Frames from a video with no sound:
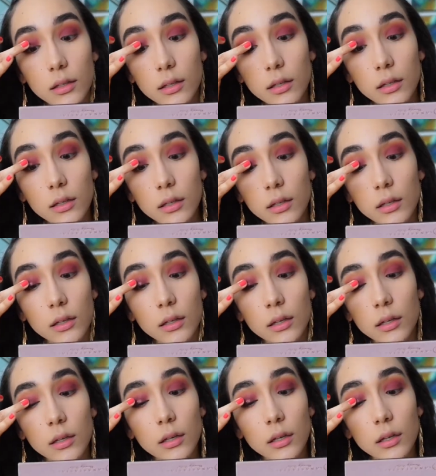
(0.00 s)

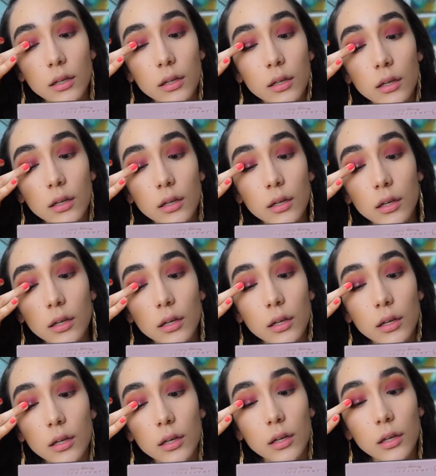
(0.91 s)

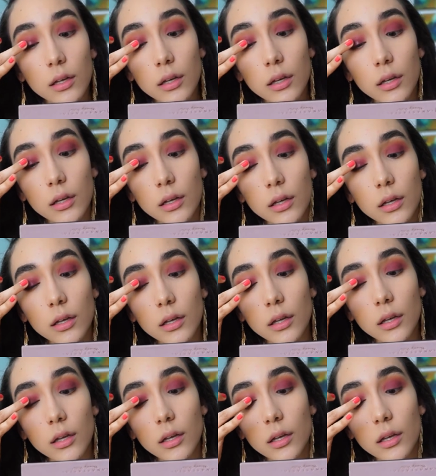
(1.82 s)

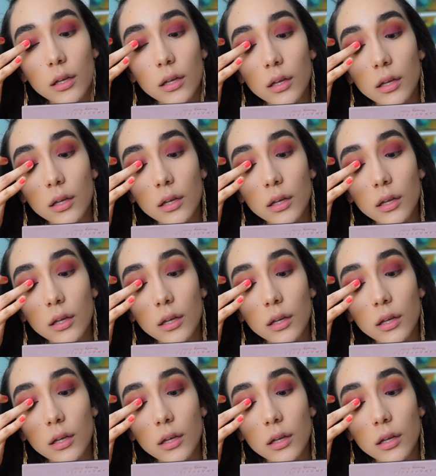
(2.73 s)
(silence)